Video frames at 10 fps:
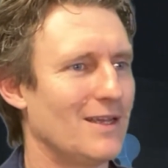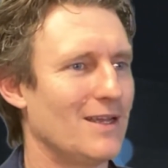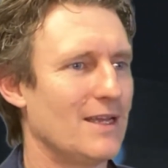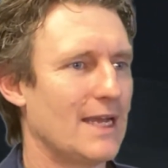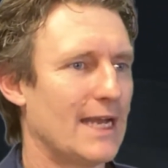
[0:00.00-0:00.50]

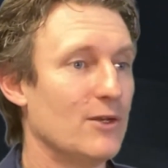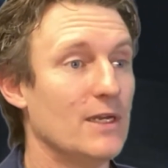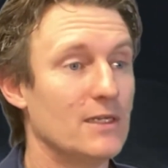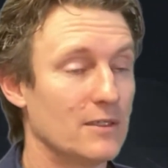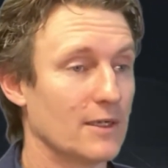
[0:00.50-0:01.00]
and you
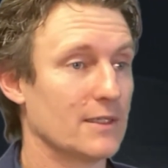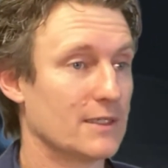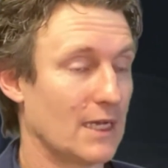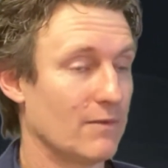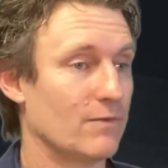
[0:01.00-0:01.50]
need to
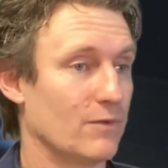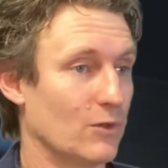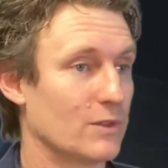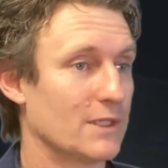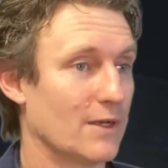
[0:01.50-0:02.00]
understand for
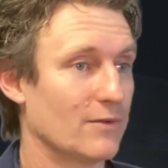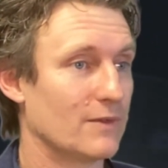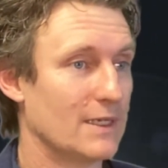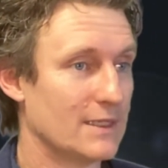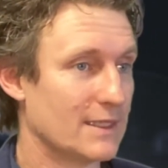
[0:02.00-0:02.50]
yourself,
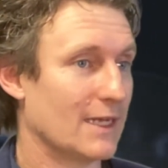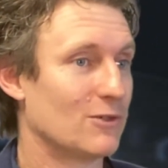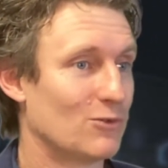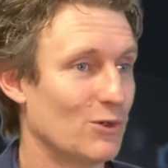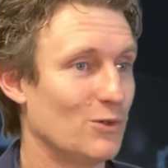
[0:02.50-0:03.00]
is that
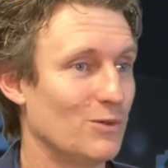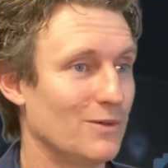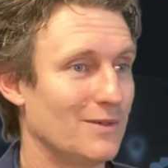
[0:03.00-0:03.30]
true?